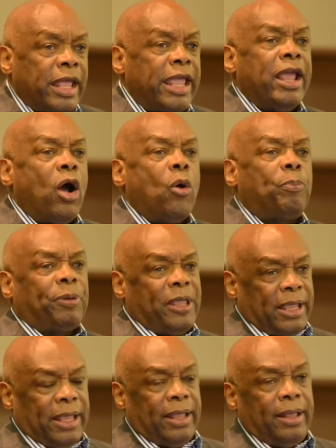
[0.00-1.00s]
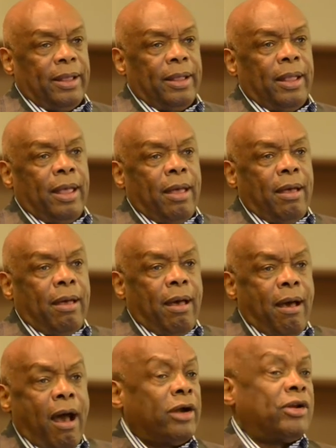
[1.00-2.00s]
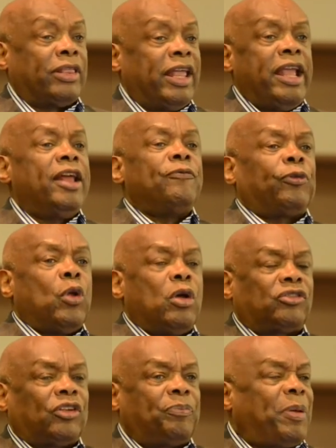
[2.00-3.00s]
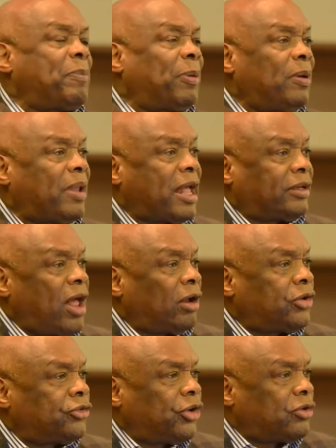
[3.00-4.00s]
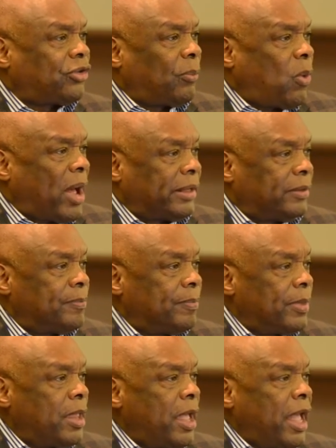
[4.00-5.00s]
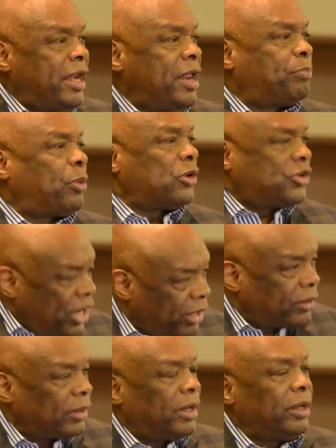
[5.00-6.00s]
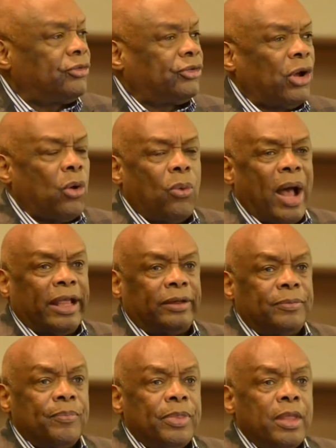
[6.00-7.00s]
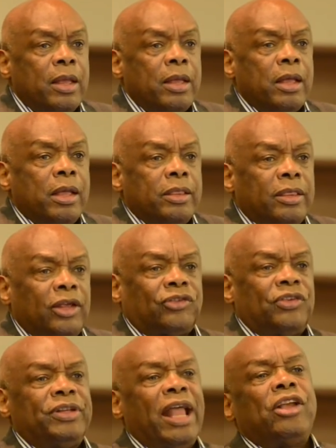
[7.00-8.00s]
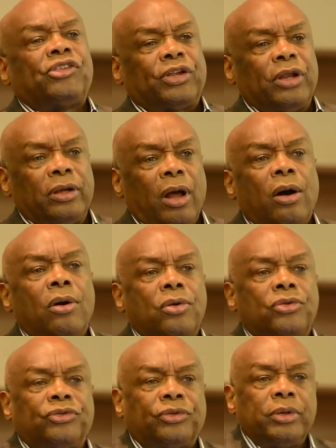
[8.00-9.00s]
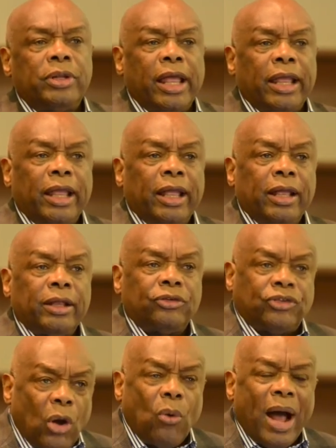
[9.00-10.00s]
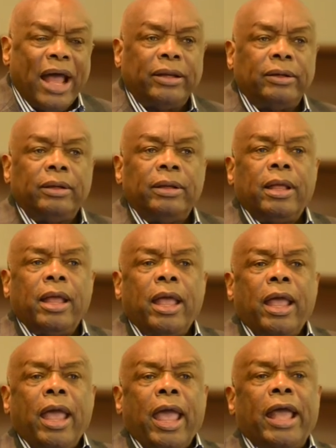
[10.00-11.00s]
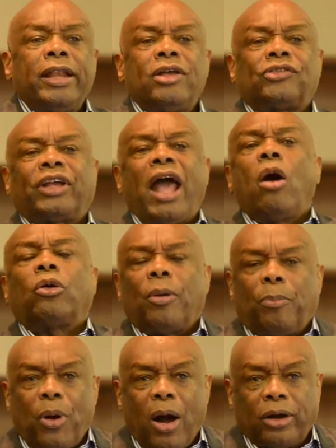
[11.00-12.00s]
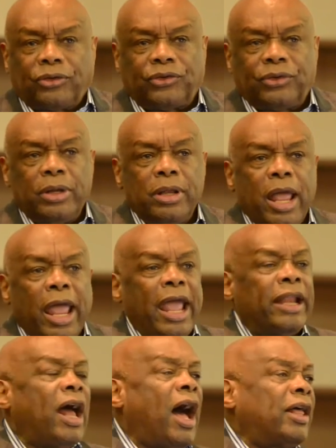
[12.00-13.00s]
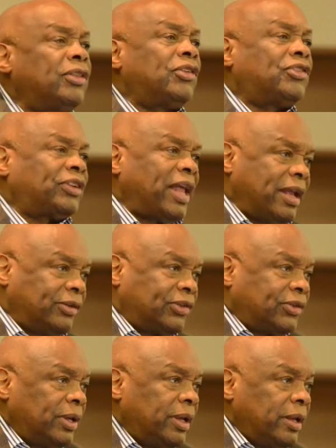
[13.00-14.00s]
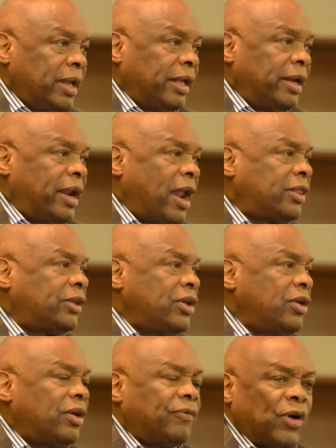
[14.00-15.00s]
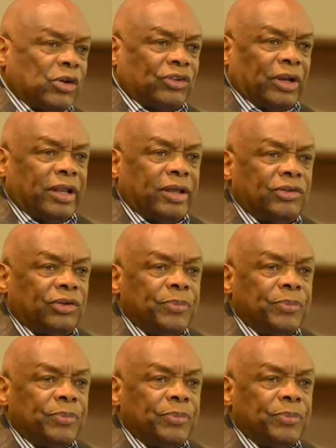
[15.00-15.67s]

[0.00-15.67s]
EOP, under the influence of people like Dr. Joseph White, and in particular Joe White, this nation owes Joe White and his counterparts in other states and in other universities